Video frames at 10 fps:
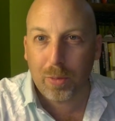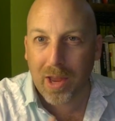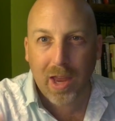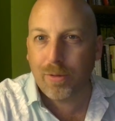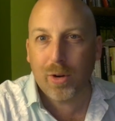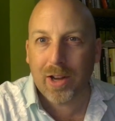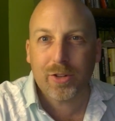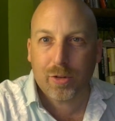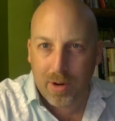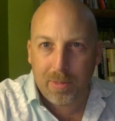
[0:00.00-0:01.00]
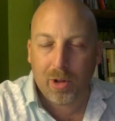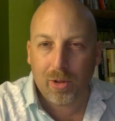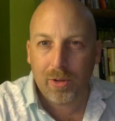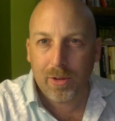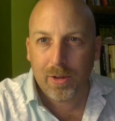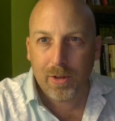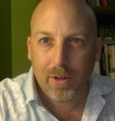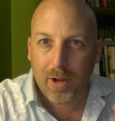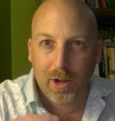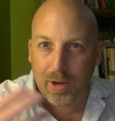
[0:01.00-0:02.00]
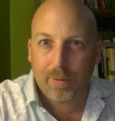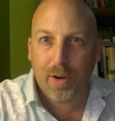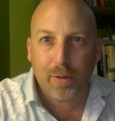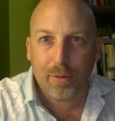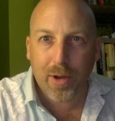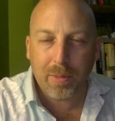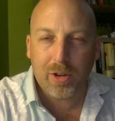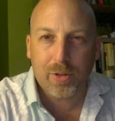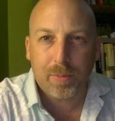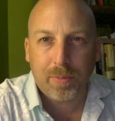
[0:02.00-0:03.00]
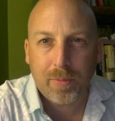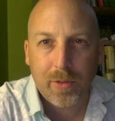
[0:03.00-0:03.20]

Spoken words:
behavior as criminal in favor of feminism.